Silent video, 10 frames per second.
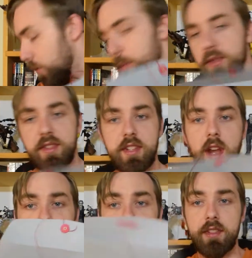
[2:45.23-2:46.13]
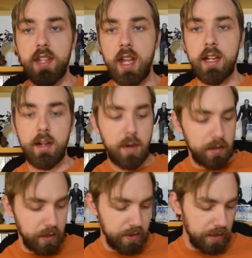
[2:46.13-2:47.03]
We'll put this off to the side and I might
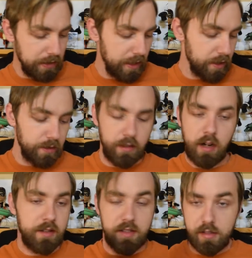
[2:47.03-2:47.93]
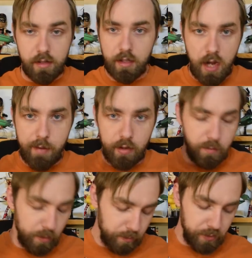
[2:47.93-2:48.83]
look at that later. Not necessarily on camera,
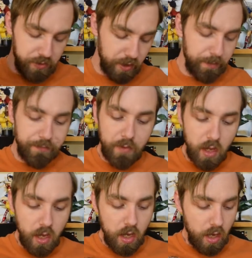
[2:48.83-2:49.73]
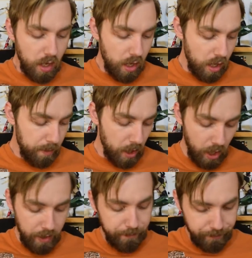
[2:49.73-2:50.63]
but we'll see.
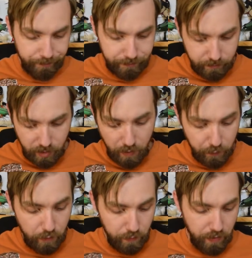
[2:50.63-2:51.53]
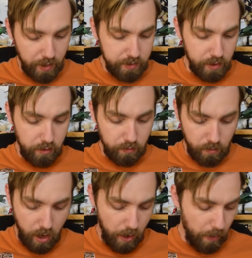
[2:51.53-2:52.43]
Alright. Got a few different things here
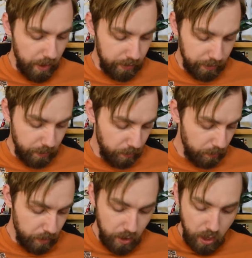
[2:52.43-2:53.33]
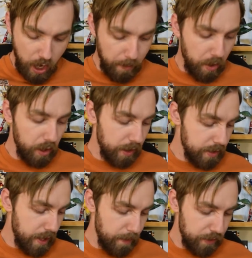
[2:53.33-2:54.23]
right away. Look cool. I'm already
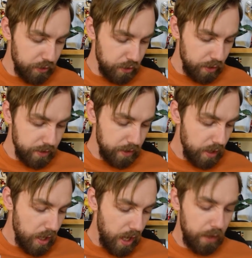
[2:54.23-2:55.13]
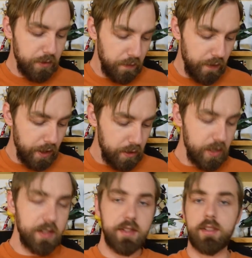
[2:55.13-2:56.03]
excited about the shirts. I know what the figure
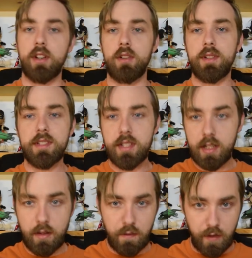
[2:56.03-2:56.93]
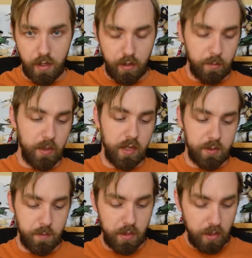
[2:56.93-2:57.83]
is, so let's just get to the figure
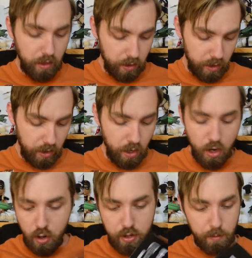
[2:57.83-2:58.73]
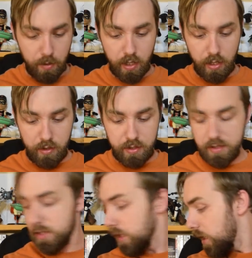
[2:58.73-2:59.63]
because we already know that we're getting this.